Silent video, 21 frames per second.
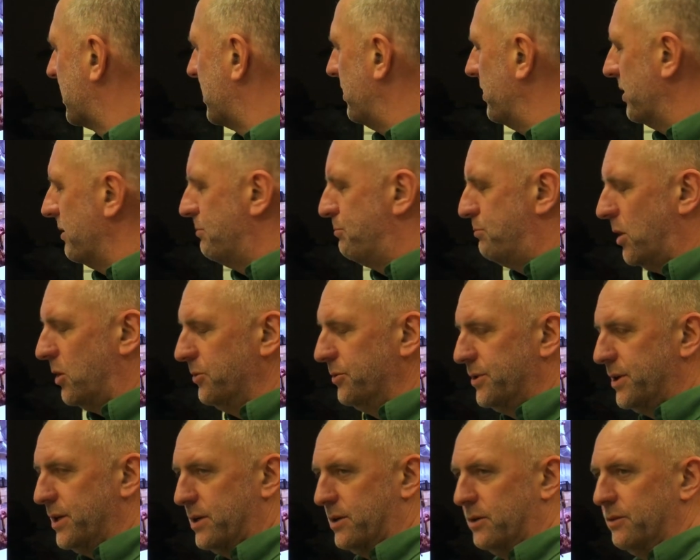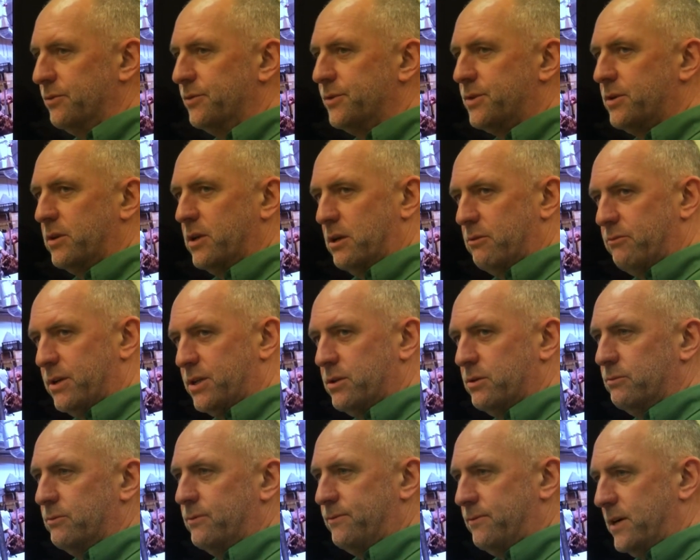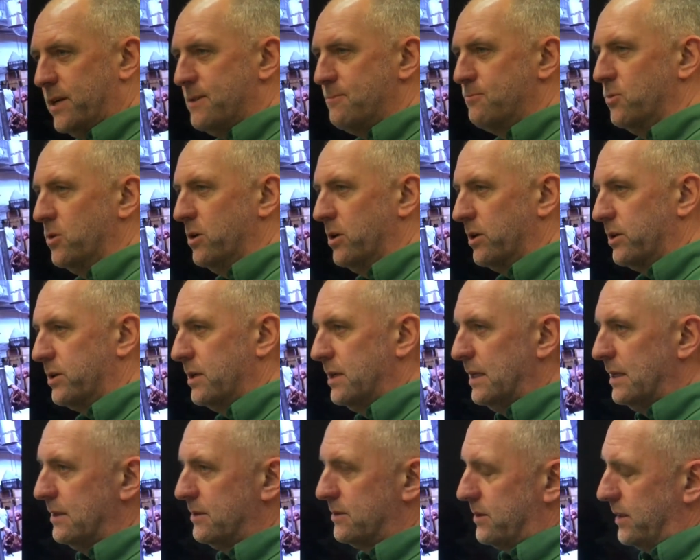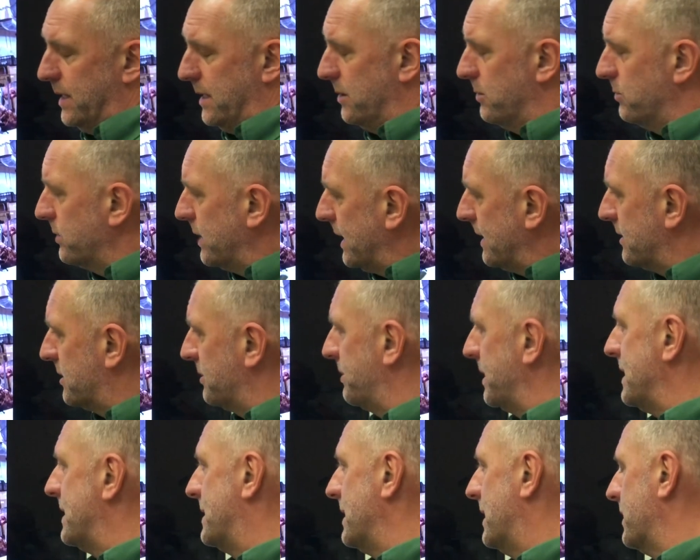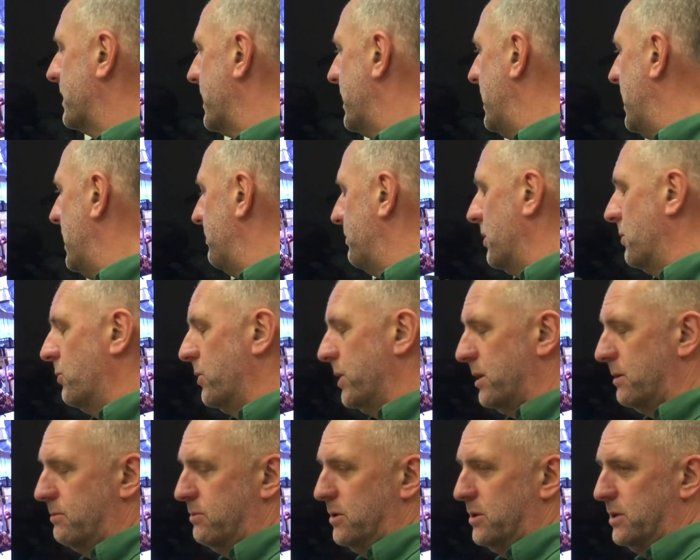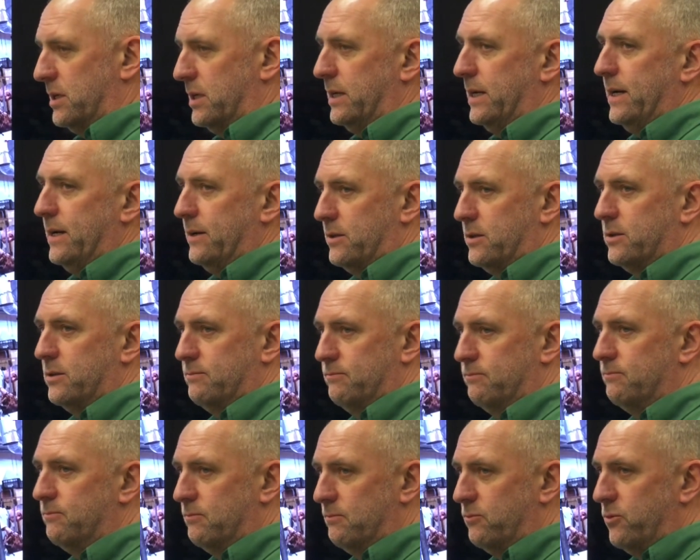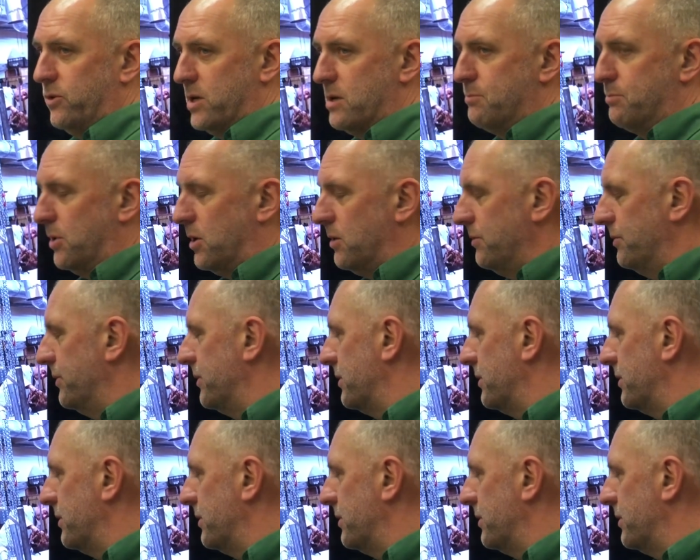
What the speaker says: kind of bonded onto the original framework, so that all had to be dug out, but we weren't allowed to rebond